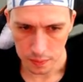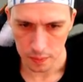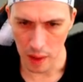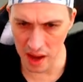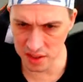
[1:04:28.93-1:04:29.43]

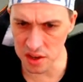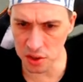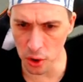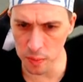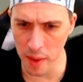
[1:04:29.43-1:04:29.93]
Oh, this is
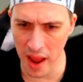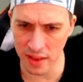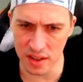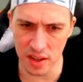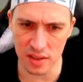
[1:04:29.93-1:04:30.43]
good, man.
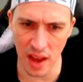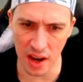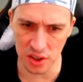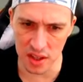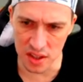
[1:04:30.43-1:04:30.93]
This is
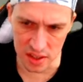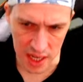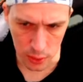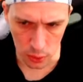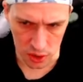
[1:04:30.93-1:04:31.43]
actually the
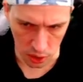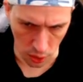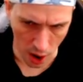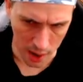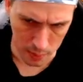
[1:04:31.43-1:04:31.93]
sequel to
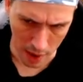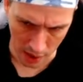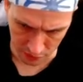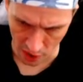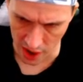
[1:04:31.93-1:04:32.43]
Crime
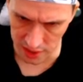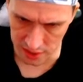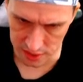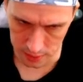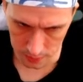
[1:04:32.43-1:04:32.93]
Fighters,
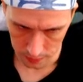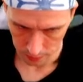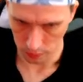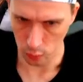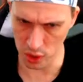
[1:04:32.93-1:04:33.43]

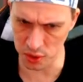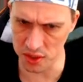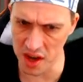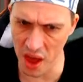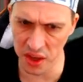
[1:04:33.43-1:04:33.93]
which was
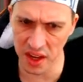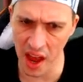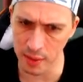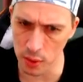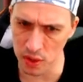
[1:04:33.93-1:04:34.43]
another
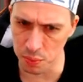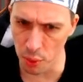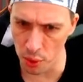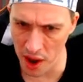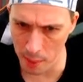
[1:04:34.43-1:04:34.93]
game that was
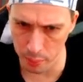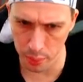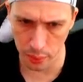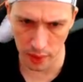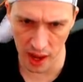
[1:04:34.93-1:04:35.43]
brought
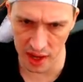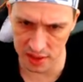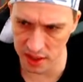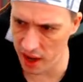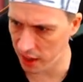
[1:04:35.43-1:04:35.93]

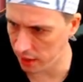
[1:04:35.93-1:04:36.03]
up today.